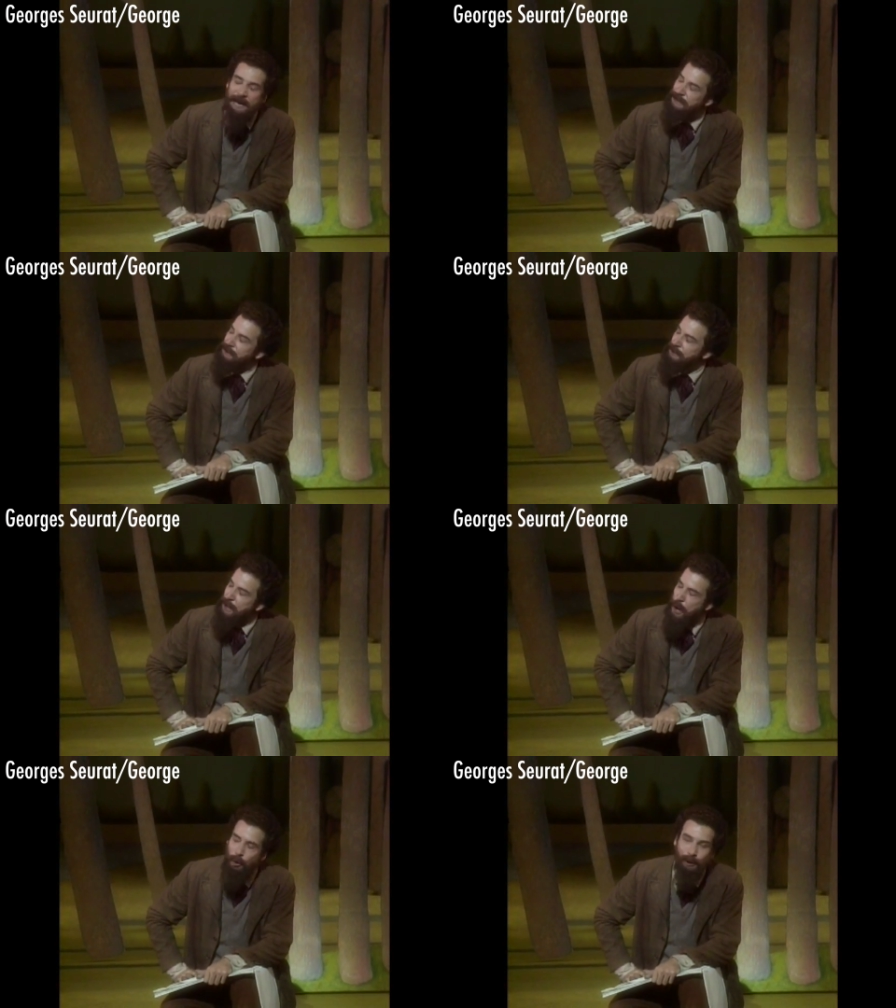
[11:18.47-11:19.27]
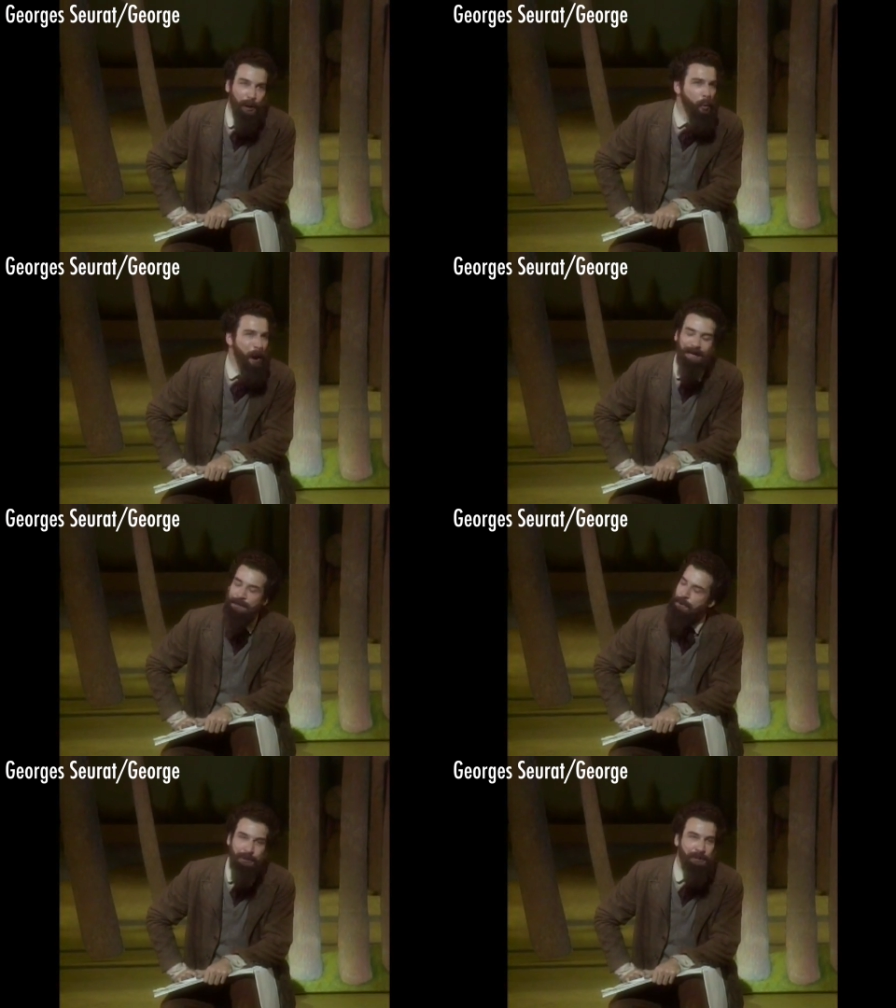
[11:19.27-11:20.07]
it's the only way
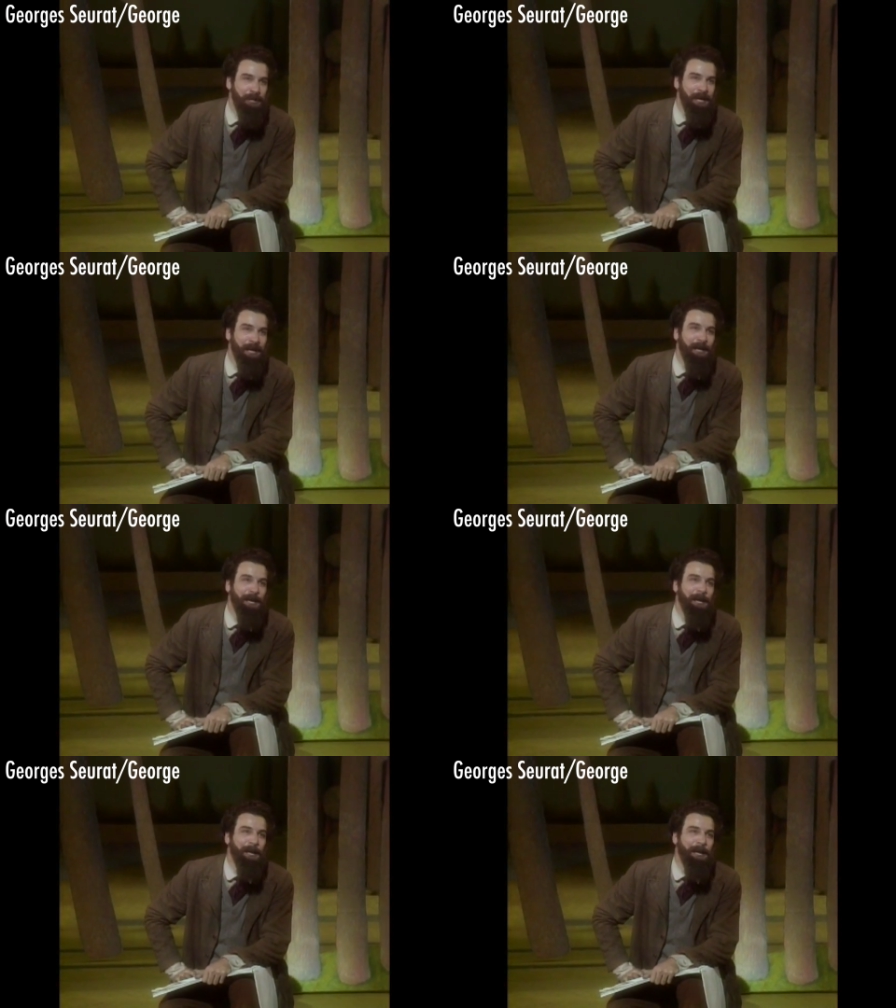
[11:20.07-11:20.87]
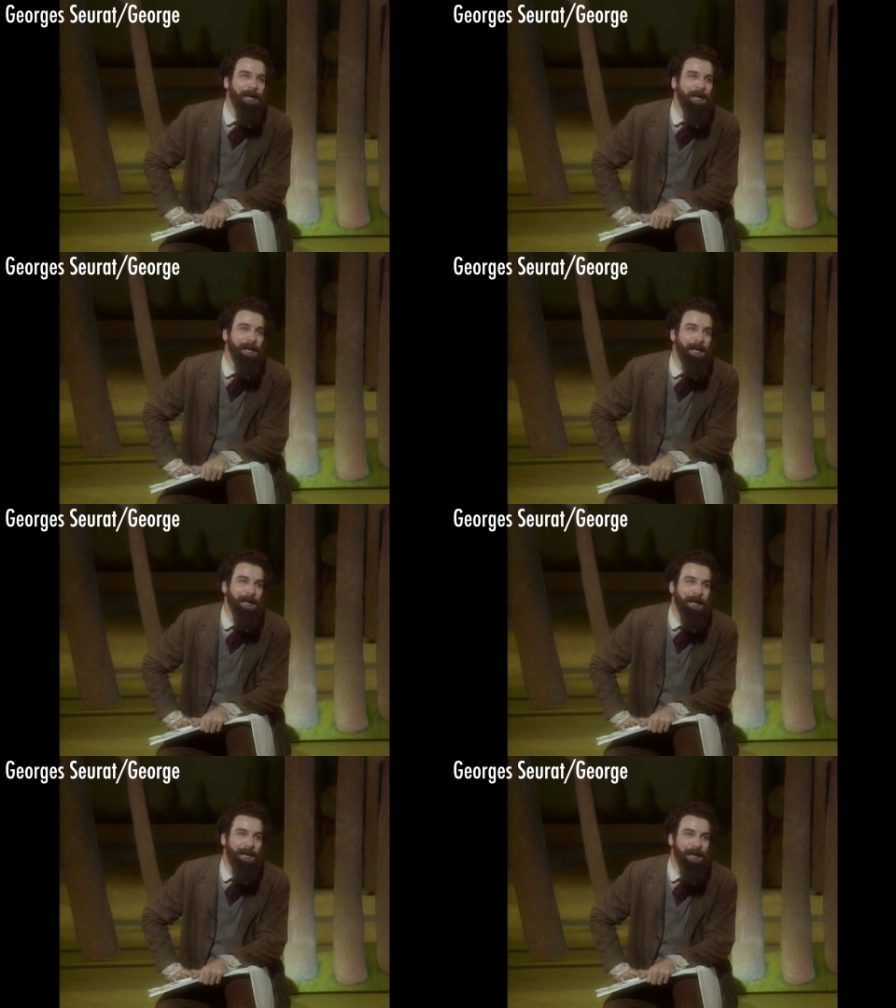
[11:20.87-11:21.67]
to
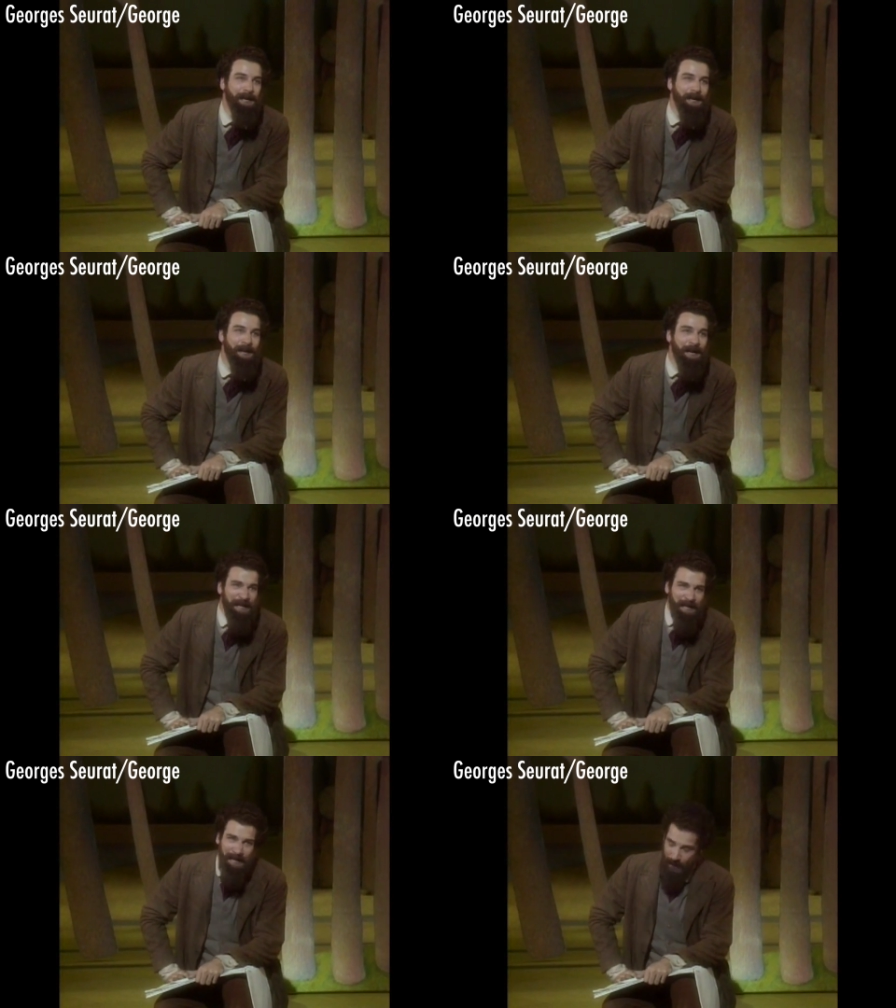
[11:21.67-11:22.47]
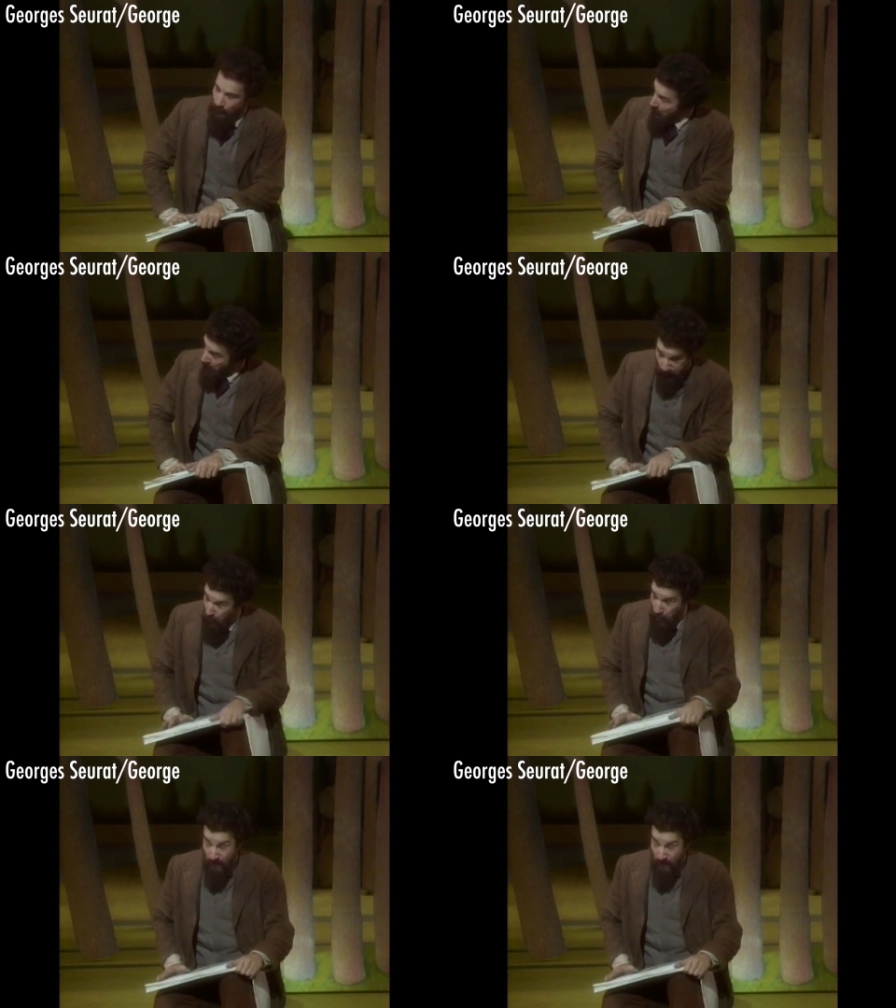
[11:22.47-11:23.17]
see. And when the